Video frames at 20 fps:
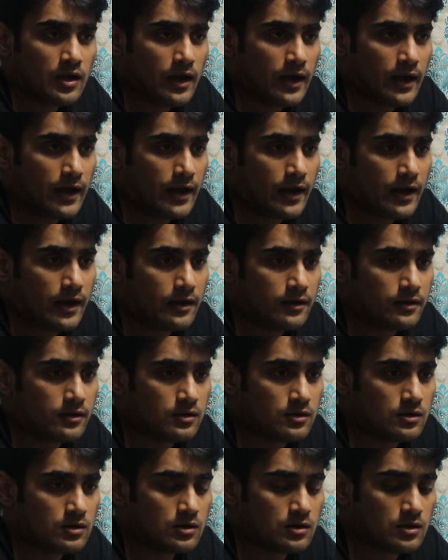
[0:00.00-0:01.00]
and
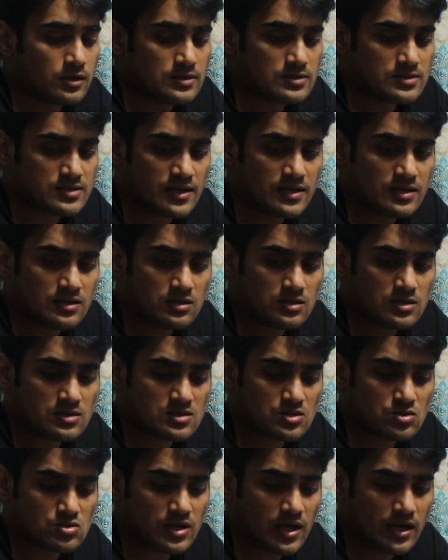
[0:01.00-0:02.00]
inside
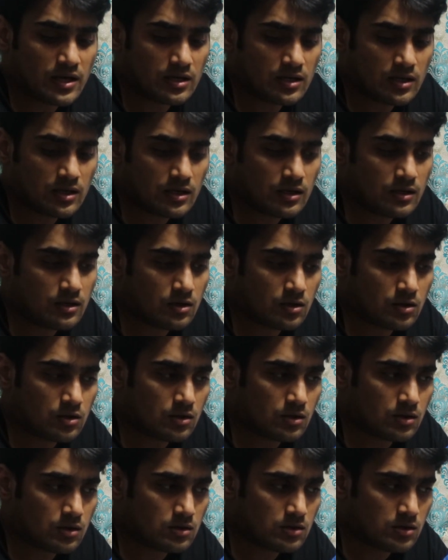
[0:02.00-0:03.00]
this society
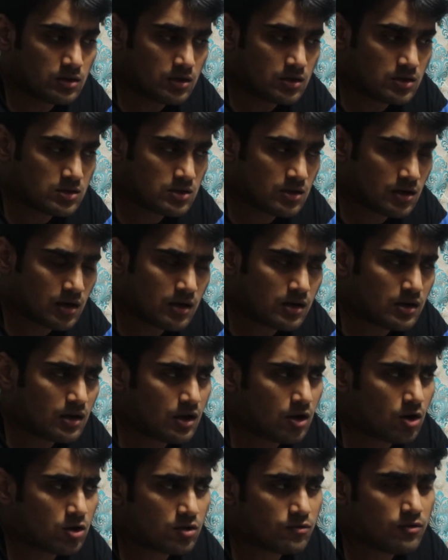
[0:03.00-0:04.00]
there are
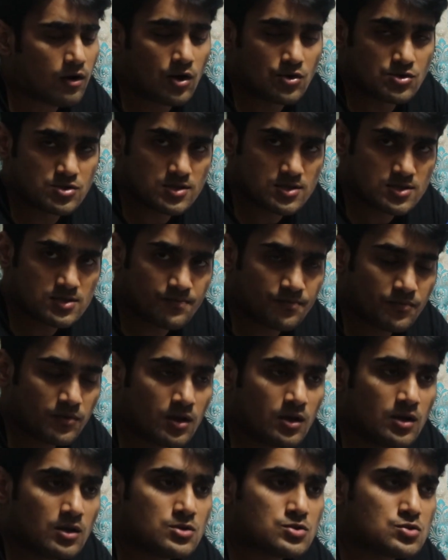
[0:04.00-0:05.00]
a lot of houses.
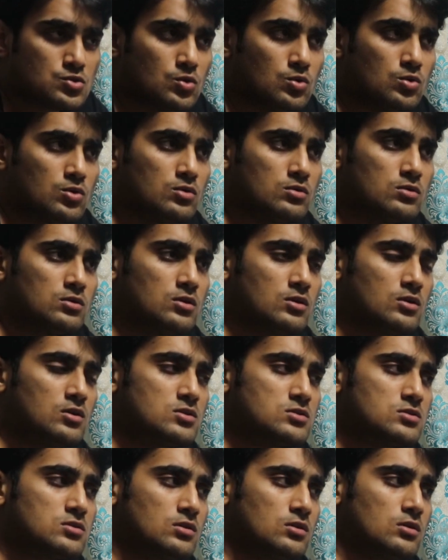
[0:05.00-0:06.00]
So there
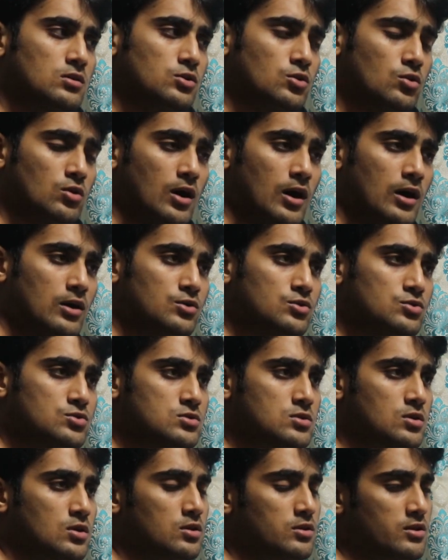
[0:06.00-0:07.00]
is your
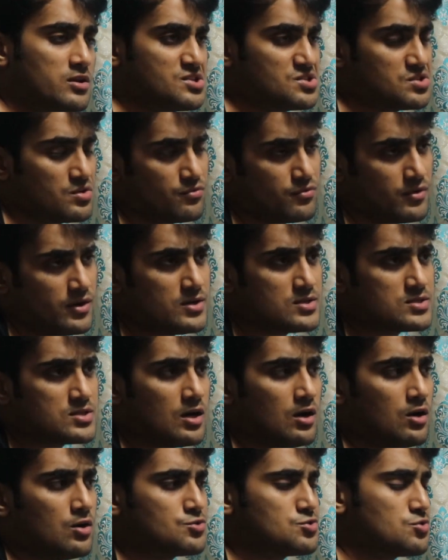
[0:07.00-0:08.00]
house, there is a friend's
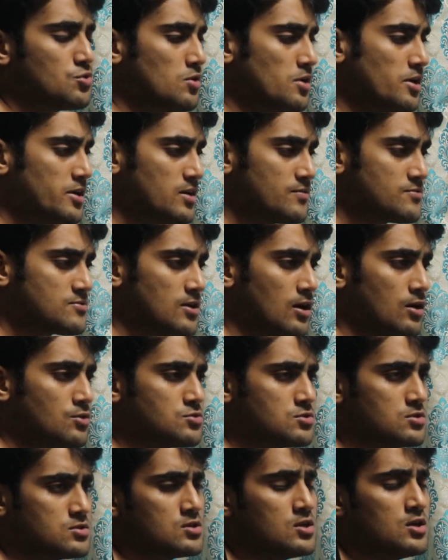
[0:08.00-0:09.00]
house, relatives'
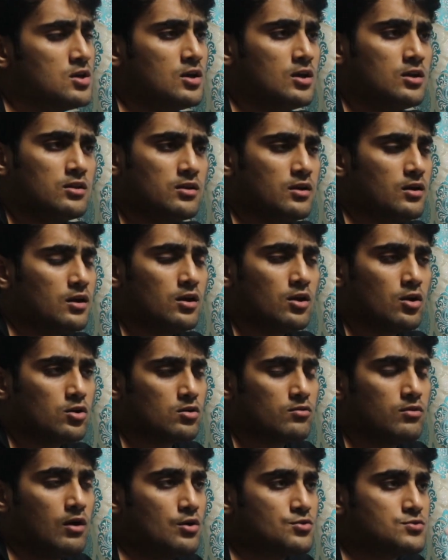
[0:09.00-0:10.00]
houses, there are a
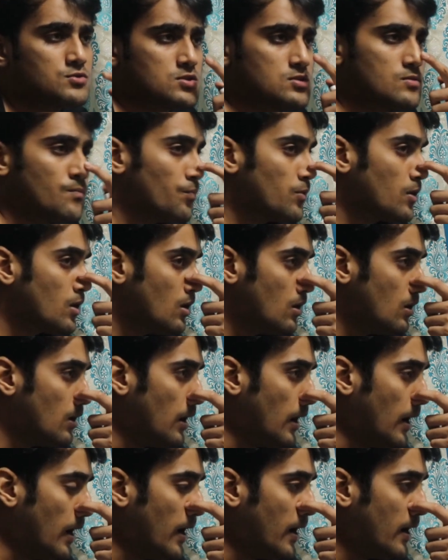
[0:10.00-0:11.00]
lot of houses,
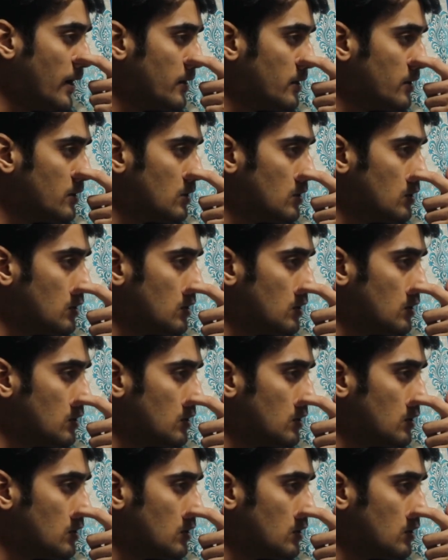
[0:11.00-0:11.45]
and